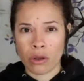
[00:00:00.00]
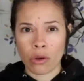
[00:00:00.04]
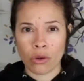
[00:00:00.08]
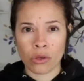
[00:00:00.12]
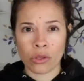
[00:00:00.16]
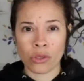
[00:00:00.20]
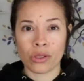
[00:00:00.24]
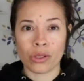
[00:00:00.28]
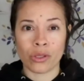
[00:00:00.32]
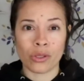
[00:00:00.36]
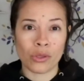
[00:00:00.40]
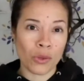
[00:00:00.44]

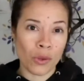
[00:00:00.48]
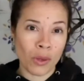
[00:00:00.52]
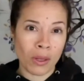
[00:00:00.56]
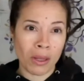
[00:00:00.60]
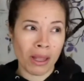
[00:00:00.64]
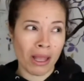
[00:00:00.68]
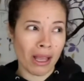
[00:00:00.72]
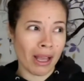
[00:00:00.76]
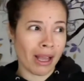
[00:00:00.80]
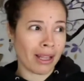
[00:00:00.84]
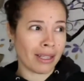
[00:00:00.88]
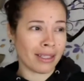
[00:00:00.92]
to the
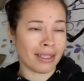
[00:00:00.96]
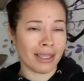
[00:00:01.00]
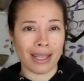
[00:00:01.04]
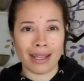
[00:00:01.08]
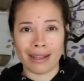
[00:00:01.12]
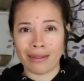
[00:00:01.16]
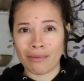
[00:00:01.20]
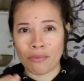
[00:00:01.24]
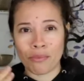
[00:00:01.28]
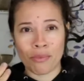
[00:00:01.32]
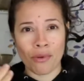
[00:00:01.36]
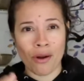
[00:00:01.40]
toilet
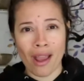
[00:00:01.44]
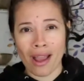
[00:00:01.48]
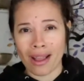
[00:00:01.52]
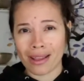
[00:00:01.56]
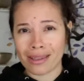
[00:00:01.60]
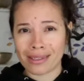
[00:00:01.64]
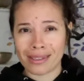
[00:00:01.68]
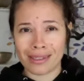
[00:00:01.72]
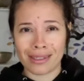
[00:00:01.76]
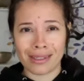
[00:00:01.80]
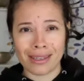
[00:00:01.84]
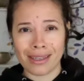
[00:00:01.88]
and
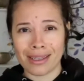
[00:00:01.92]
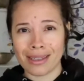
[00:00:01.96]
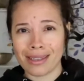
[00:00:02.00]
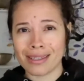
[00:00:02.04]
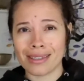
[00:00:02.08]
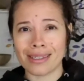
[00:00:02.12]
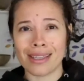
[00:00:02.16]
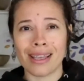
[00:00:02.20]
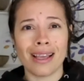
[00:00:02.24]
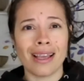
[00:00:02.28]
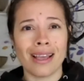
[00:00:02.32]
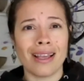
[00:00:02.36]
practice
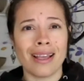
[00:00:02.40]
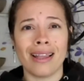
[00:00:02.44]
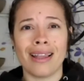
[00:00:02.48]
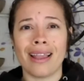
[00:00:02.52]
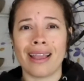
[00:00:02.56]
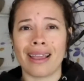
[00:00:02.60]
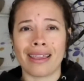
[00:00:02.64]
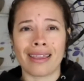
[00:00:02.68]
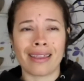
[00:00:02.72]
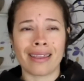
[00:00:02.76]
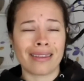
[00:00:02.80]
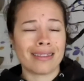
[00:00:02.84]
this
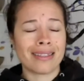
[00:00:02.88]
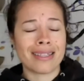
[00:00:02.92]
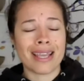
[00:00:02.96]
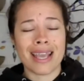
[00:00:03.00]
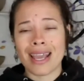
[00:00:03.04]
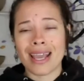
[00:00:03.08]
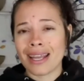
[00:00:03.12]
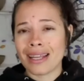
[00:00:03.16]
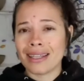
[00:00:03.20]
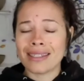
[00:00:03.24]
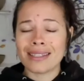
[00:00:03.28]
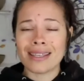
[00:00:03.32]
like
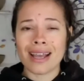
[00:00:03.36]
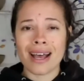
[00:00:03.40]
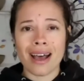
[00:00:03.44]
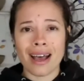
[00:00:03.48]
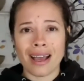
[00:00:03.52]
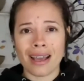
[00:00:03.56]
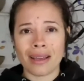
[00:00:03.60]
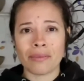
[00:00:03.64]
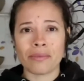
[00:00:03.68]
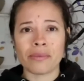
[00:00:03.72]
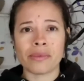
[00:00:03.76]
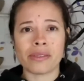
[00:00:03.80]
10
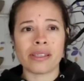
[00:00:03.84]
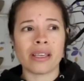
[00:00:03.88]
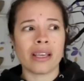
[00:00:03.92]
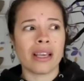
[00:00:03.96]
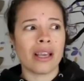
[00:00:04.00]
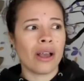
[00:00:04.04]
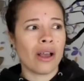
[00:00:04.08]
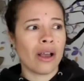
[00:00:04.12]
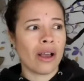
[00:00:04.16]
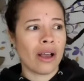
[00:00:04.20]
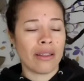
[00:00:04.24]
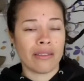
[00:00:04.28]
times,
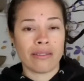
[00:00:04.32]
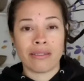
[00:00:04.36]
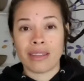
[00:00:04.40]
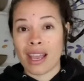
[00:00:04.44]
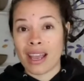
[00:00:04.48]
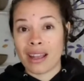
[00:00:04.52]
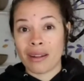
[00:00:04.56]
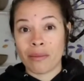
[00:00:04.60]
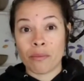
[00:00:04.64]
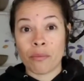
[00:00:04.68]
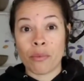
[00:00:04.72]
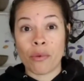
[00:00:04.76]

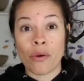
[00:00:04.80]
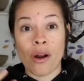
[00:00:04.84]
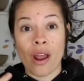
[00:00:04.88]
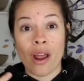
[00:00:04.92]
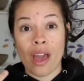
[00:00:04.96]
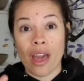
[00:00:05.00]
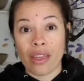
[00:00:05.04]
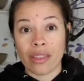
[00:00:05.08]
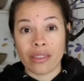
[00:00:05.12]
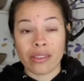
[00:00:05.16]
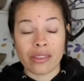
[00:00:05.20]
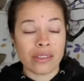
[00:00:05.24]
10
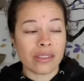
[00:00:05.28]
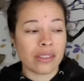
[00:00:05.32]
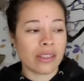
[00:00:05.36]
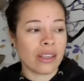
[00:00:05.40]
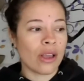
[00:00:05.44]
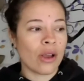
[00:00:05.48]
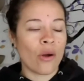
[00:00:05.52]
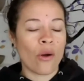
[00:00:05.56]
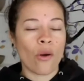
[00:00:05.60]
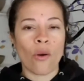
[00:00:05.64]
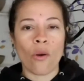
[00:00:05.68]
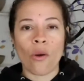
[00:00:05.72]
breaths.
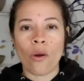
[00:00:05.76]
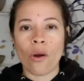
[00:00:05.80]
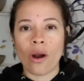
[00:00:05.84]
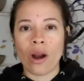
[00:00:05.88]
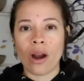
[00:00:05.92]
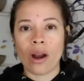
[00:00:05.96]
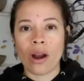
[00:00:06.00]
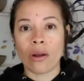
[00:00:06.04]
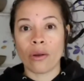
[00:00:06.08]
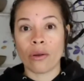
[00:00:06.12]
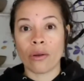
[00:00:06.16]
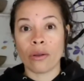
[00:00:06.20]

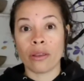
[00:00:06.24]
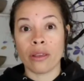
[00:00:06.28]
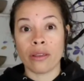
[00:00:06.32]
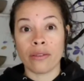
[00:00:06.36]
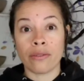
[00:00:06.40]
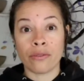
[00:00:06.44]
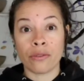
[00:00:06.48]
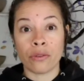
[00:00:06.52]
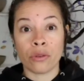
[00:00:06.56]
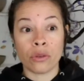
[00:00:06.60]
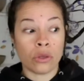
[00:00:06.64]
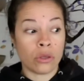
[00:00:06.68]
Or
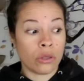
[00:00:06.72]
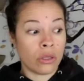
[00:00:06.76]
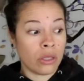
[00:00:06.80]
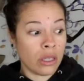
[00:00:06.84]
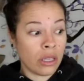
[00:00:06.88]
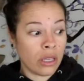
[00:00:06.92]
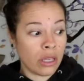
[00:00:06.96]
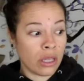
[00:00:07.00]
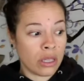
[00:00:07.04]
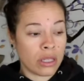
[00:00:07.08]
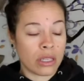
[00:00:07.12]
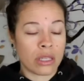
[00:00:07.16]
if you
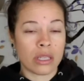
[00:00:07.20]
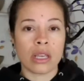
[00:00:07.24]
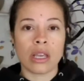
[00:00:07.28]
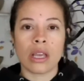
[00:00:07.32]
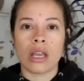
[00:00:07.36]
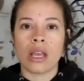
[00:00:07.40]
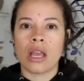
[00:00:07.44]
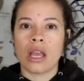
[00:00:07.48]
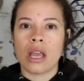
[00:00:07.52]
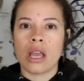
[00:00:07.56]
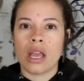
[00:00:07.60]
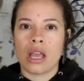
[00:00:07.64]
need
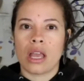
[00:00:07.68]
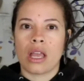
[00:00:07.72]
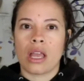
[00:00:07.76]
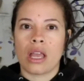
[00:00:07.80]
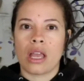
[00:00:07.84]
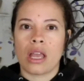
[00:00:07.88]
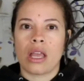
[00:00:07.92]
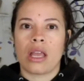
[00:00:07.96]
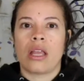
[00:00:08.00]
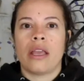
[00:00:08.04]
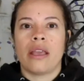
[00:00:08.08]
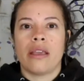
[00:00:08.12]

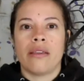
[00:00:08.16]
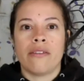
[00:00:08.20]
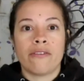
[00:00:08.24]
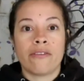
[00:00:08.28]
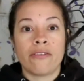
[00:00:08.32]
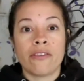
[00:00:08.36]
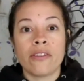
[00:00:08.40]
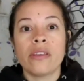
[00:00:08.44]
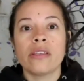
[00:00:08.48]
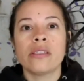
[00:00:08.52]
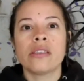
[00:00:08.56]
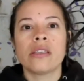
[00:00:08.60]
a
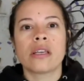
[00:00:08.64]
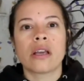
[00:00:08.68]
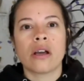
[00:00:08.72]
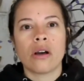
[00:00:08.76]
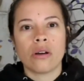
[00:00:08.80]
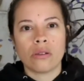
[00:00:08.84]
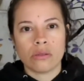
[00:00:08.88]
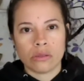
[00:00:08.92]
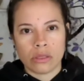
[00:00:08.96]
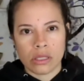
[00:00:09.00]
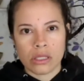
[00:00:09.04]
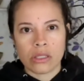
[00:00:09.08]

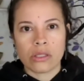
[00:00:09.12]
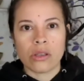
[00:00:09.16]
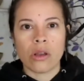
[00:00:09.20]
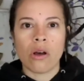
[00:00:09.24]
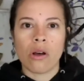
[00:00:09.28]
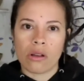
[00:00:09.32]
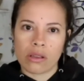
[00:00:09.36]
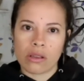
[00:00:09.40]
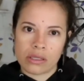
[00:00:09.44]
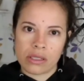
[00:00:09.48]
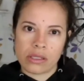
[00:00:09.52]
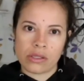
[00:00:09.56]
physical
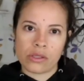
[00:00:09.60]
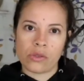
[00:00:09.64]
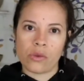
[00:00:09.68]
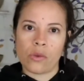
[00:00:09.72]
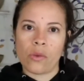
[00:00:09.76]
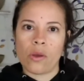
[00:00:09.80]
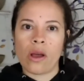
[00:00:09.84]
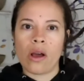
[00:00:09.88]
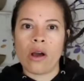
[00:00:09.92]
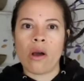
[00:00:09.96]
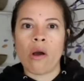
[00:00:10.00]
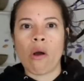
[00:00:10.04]
detox as
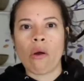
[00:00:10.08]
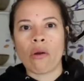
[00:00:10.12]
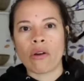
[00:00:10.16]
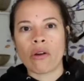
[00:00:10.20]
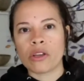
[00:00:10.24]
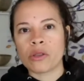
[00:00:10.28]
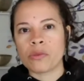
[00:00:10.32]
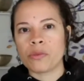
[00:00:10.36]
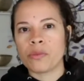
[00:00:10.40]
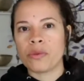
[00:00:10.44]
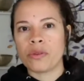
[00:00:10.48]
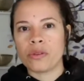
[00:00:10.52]
well, or a
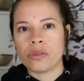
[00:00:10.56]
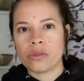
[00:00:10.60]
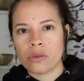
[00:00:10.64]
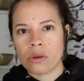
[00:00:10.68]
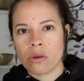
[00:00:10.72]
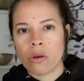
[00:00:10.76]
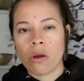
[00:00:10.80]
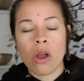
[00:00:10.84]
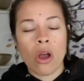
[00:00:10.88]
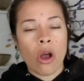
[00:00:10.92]
spiritual